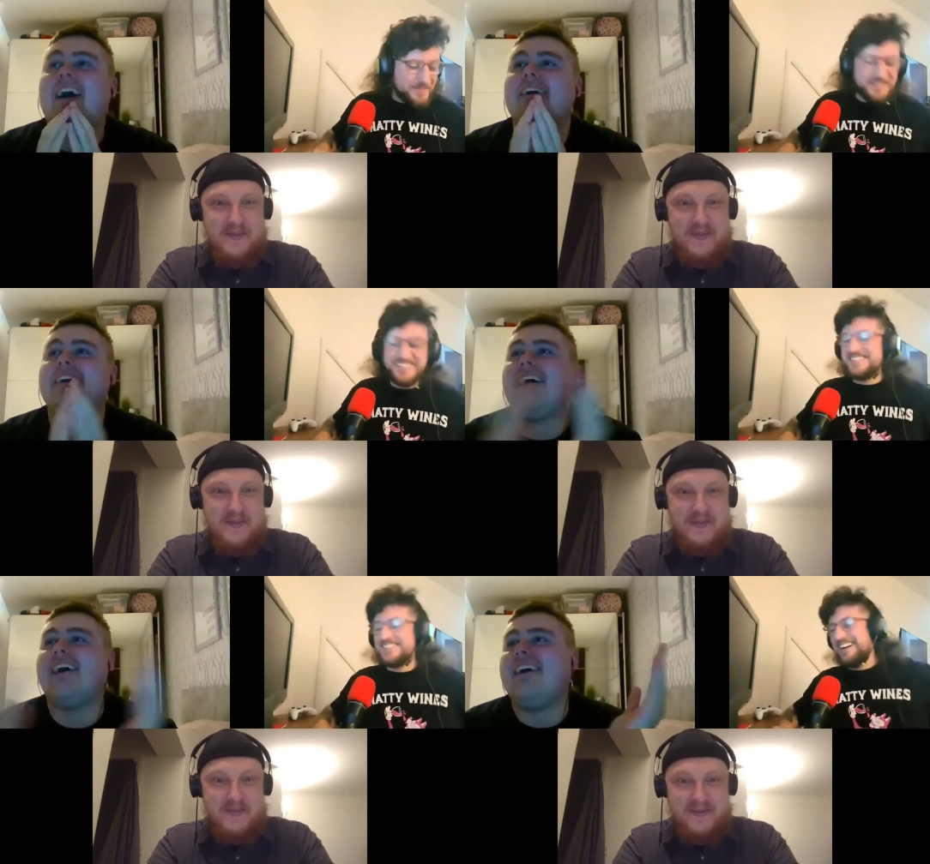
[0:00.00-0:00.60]
Speaker 1: happen.
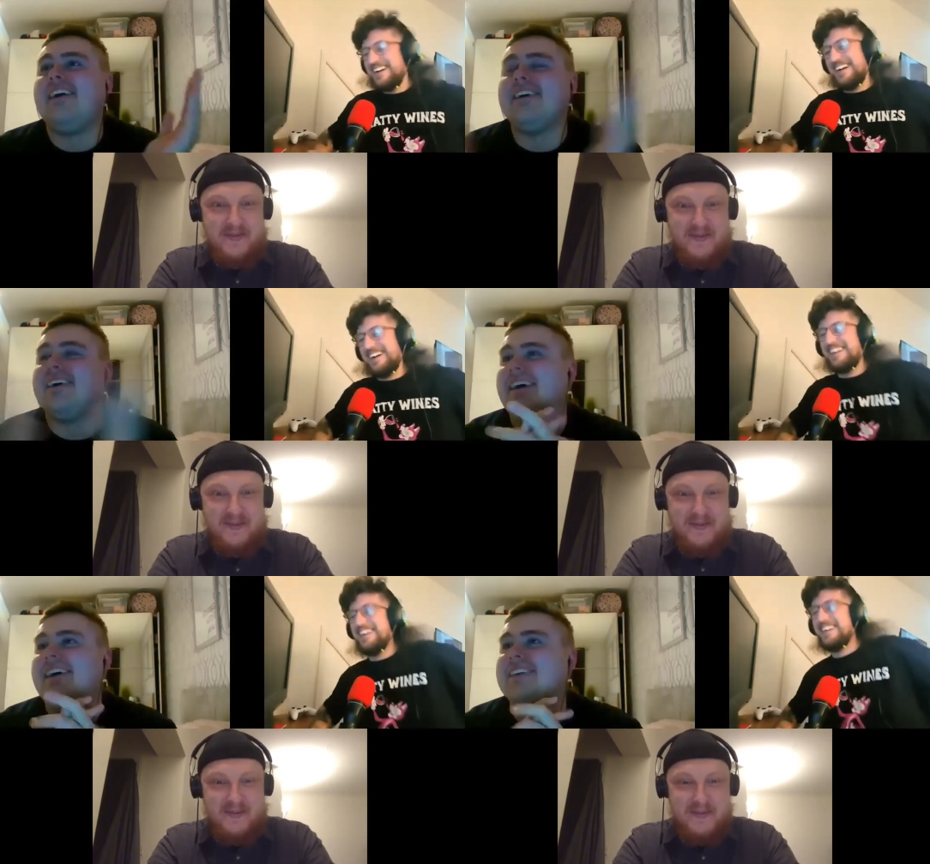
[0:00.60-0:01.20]
Yeah,
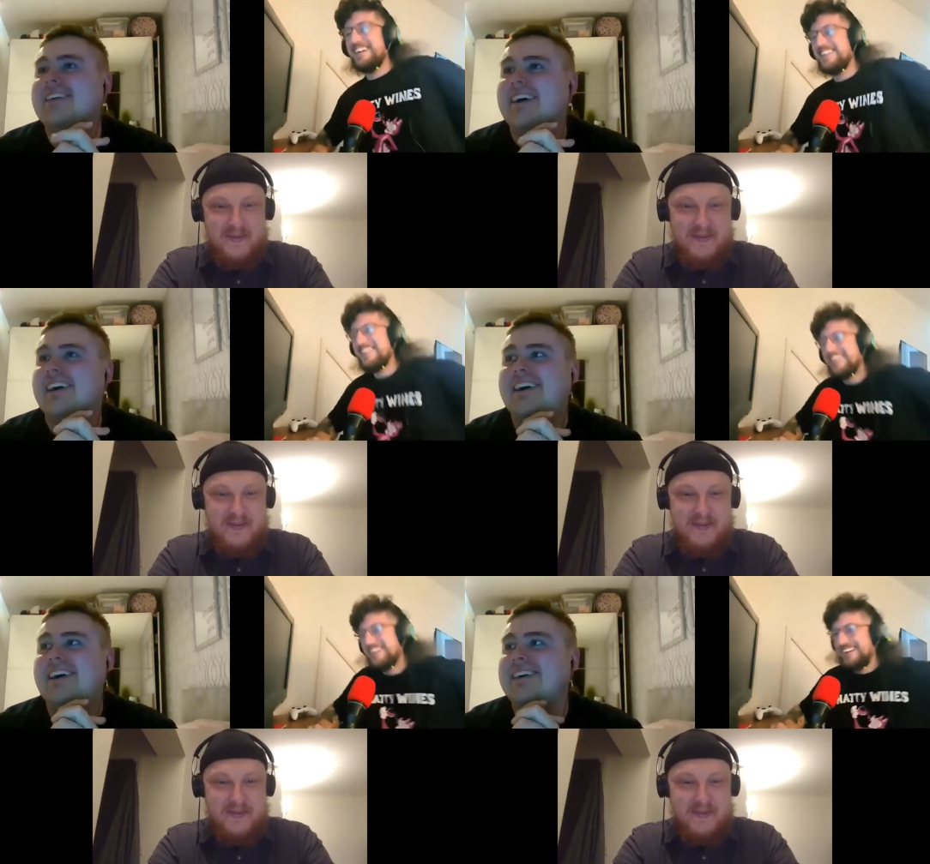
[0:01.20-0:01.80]
yeah, yeah,
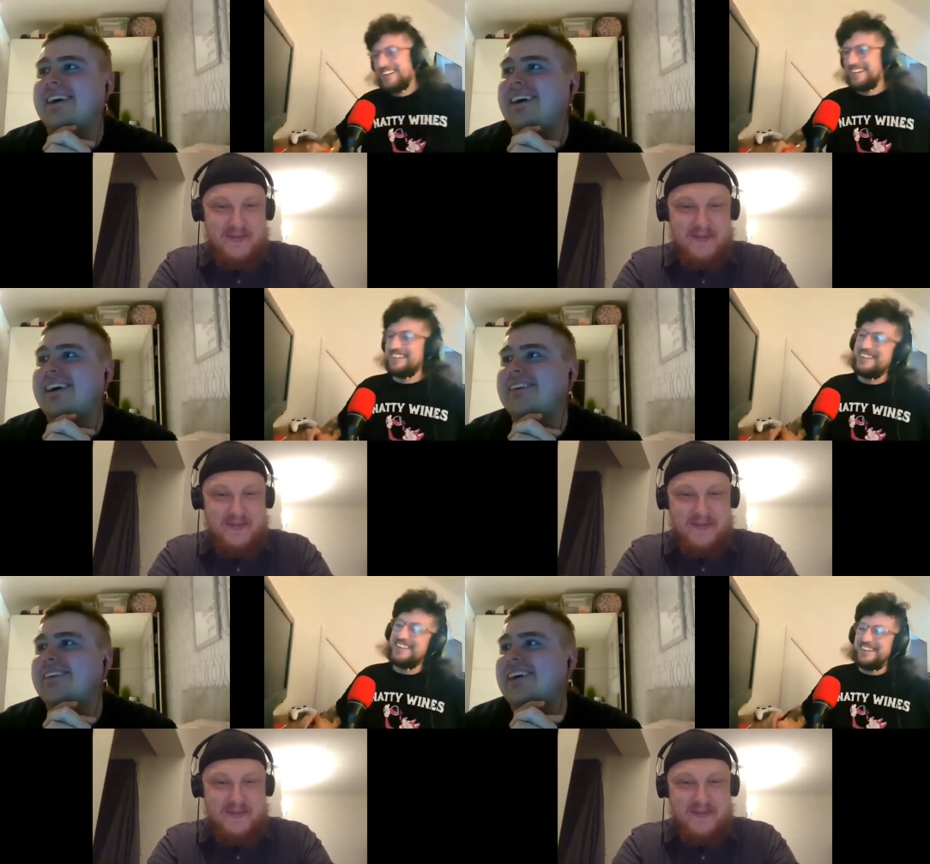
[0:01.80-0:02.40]
yeah,
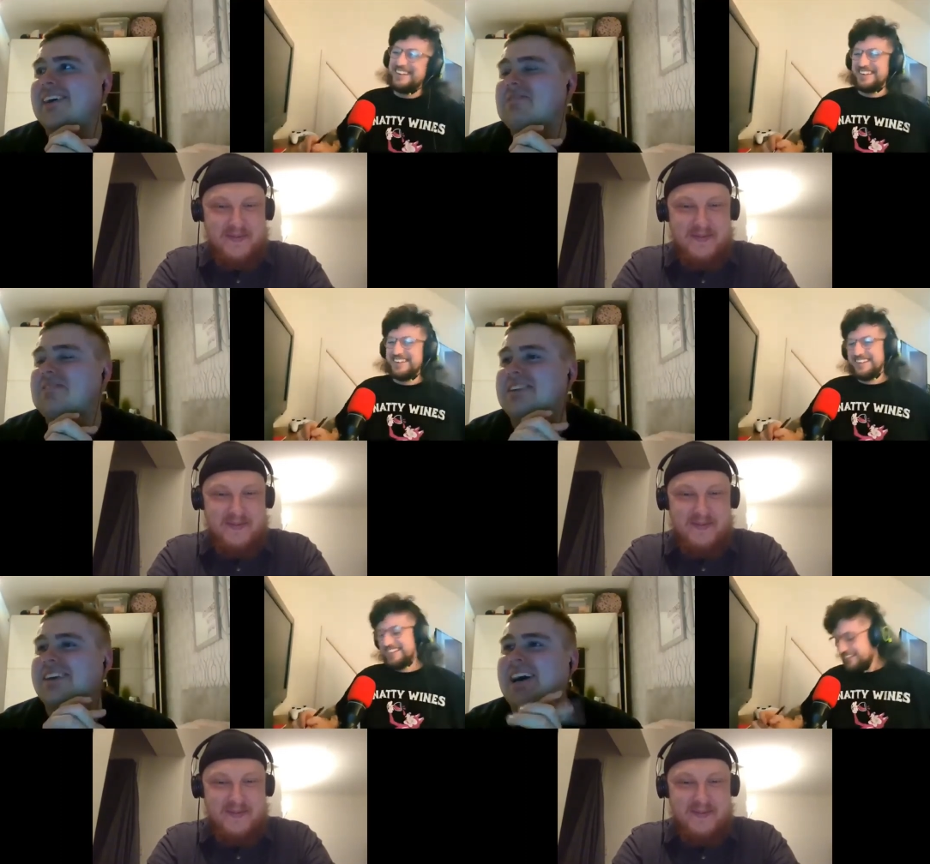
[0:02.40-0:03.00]
yeah,
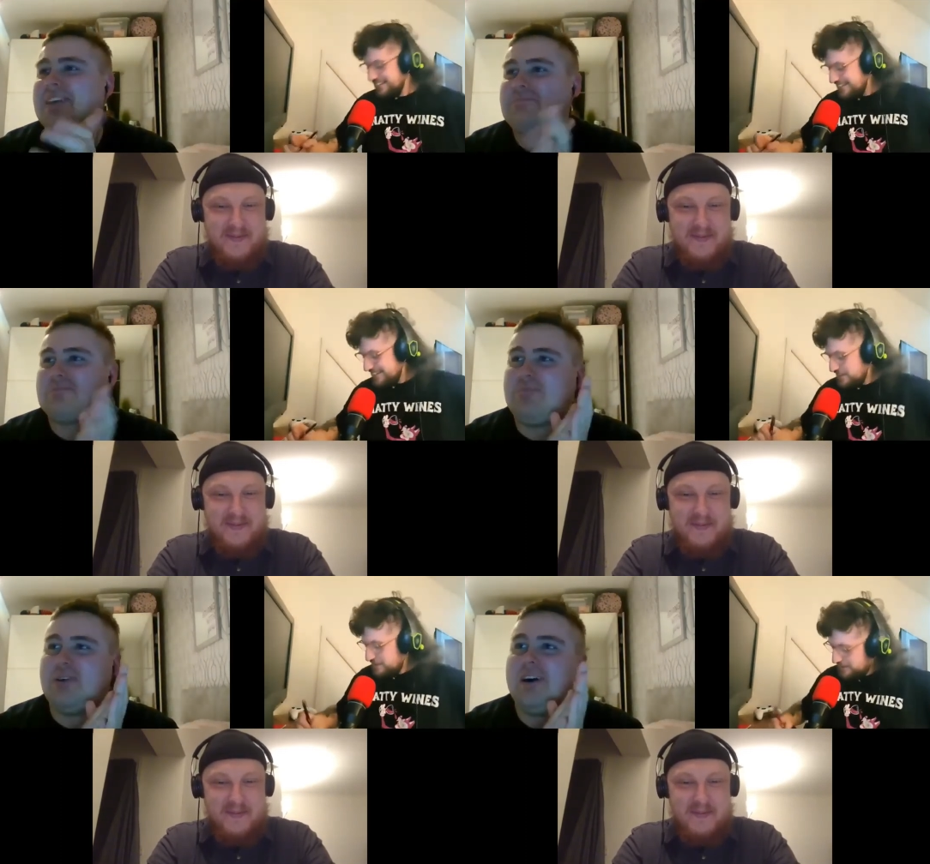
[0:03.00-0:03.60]
yeah.
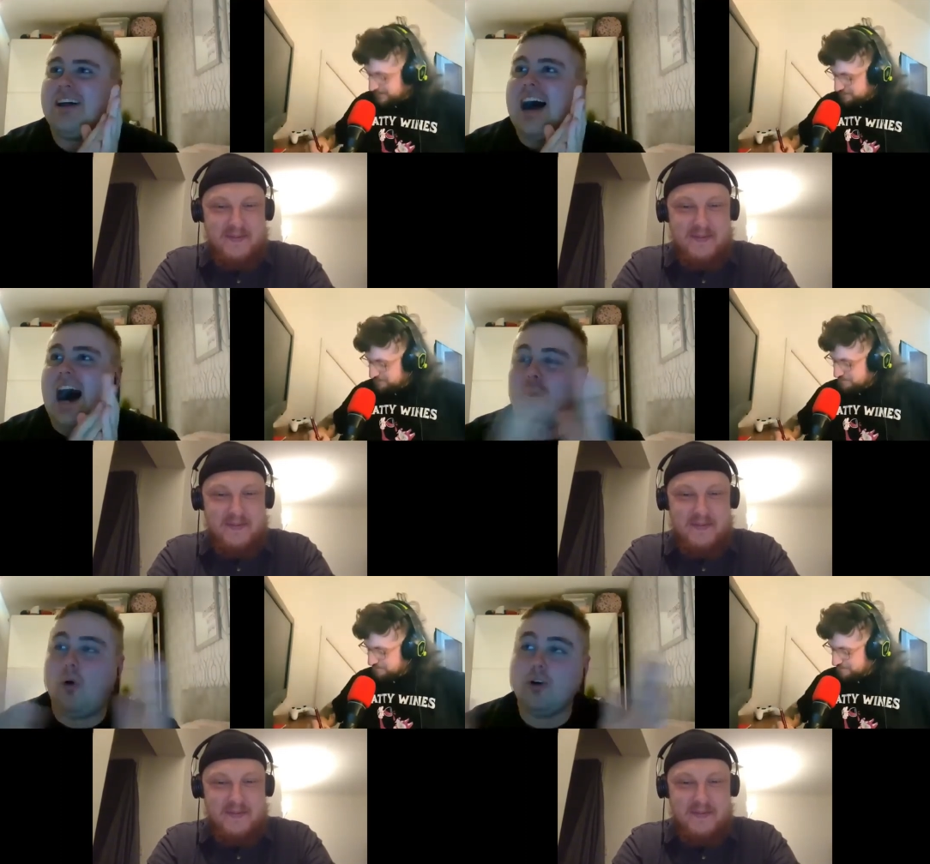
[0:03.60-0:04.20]
But I
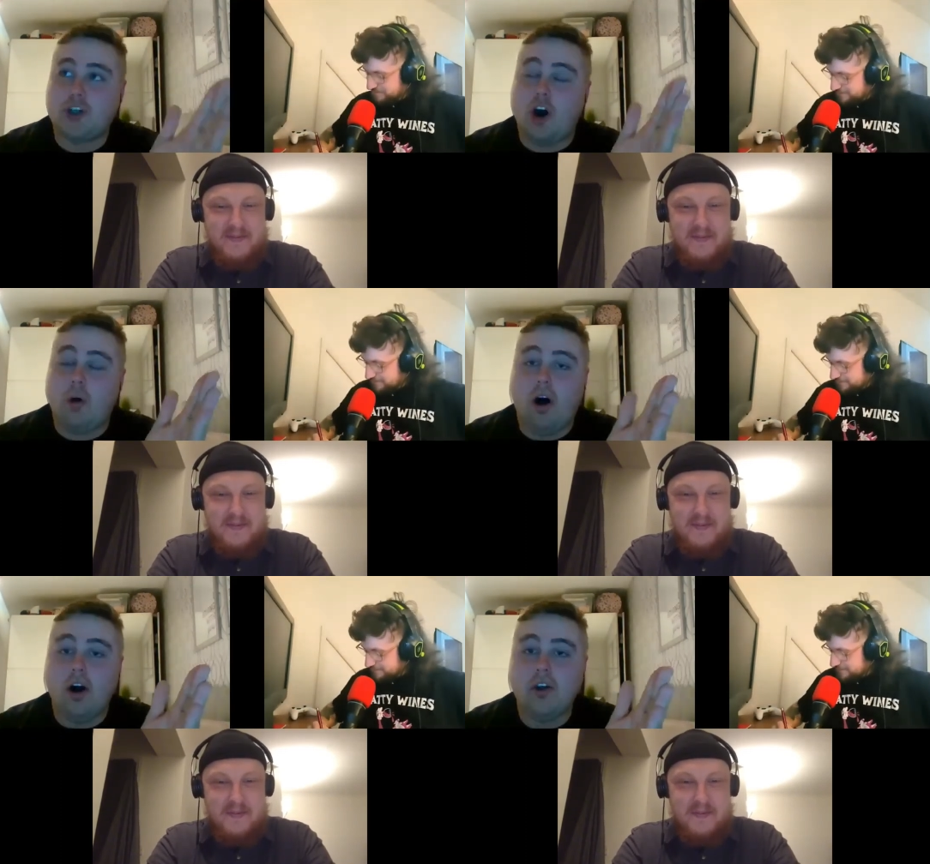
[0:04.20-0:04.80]
would go
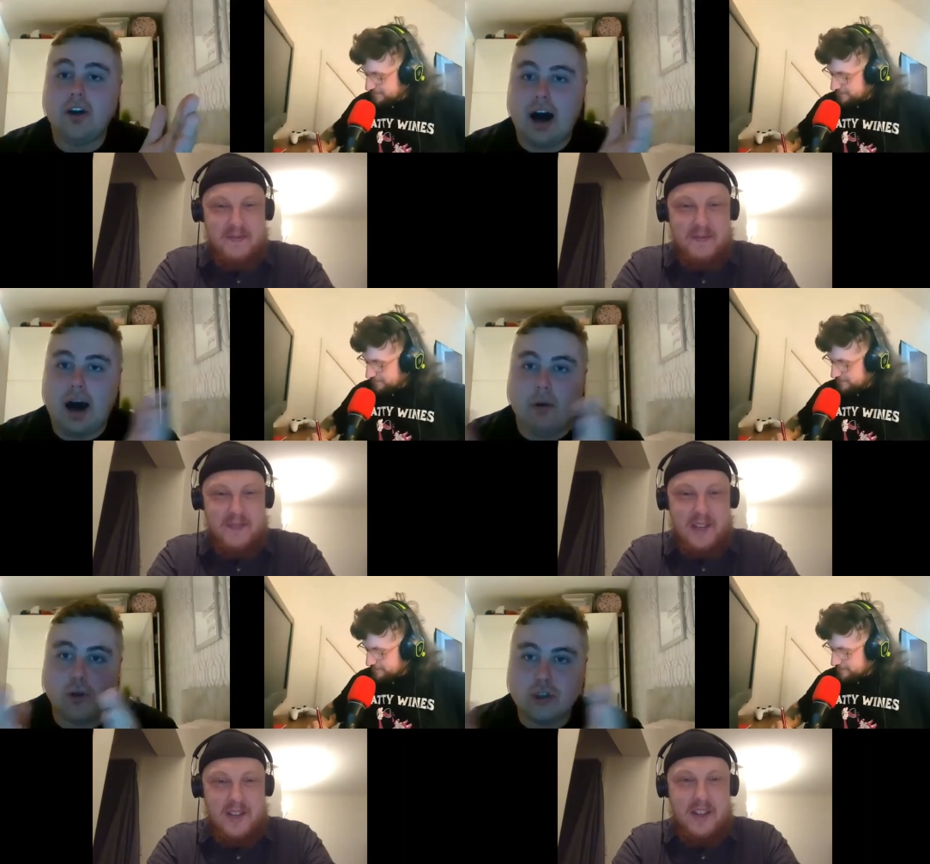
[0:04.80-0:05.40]
on. I
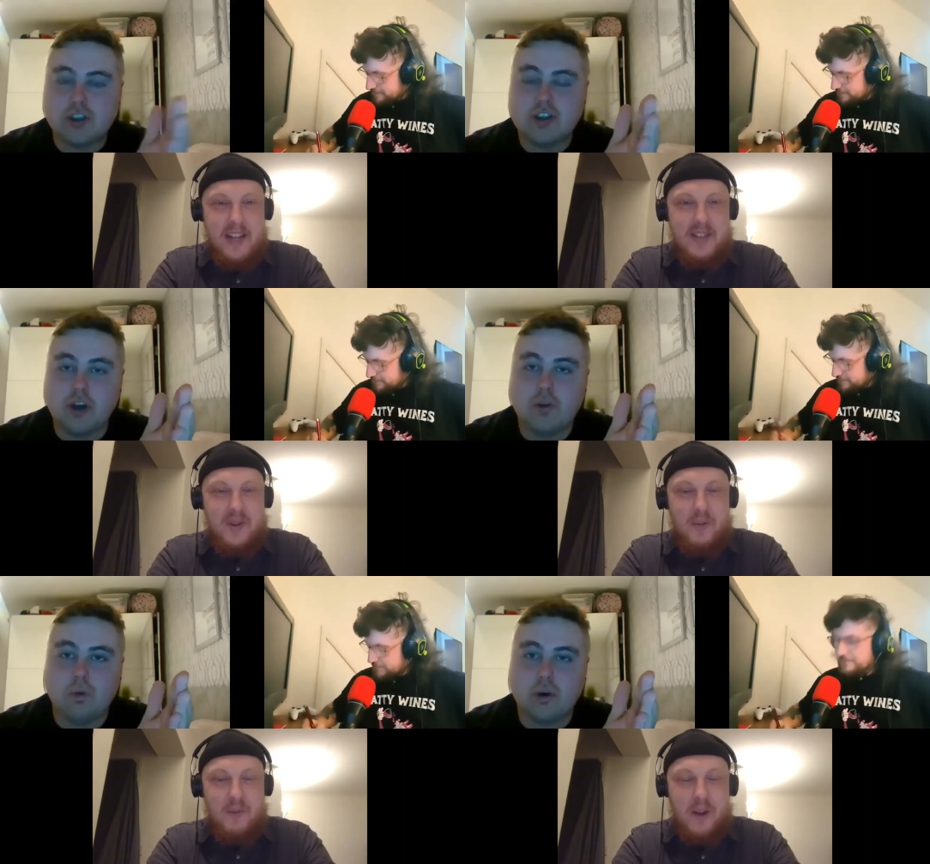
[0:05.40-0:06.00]
would. I that's called
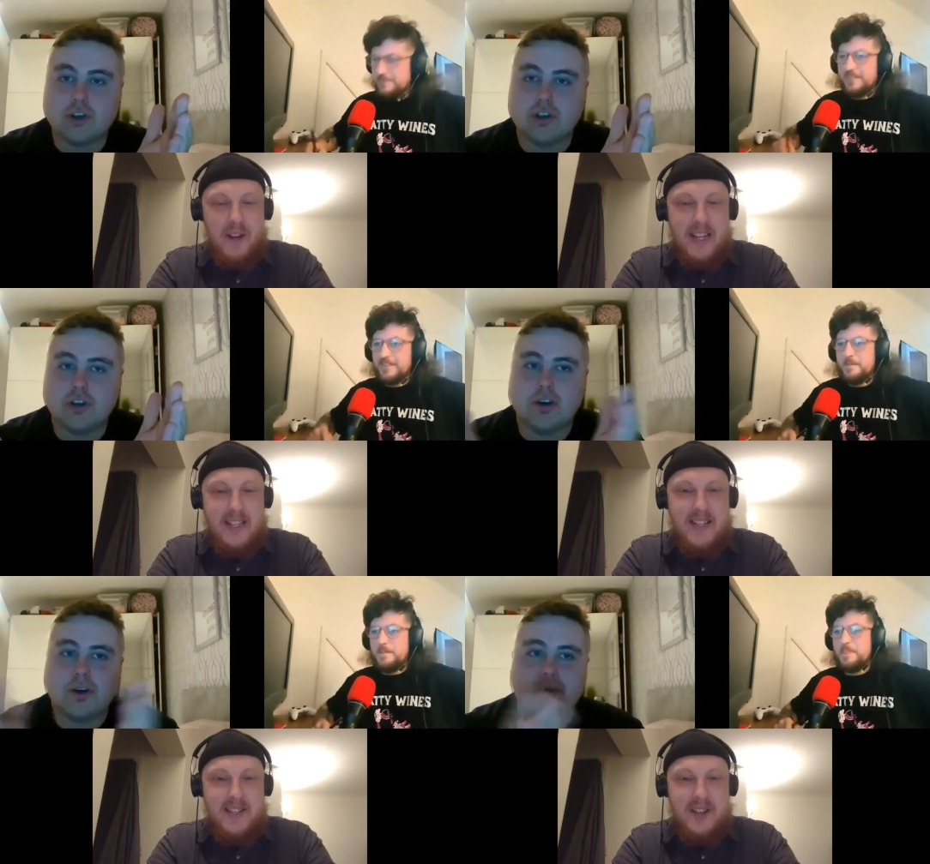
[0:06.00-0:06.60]
pundits'
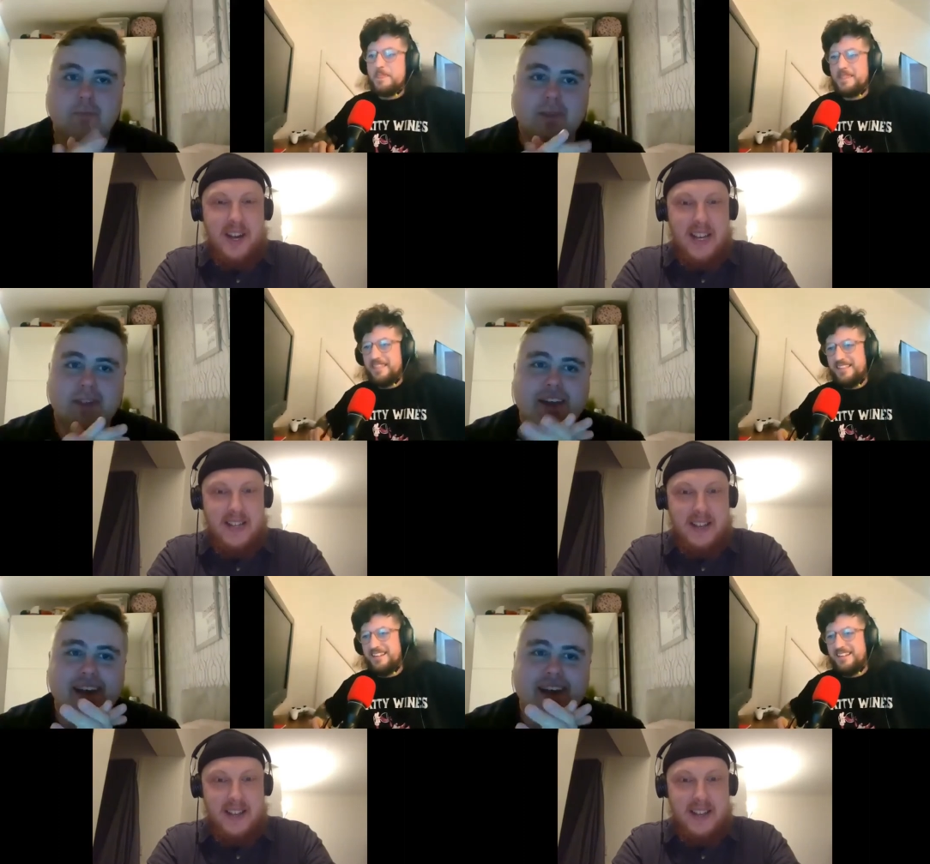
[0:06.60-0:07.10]
insight, isn't it?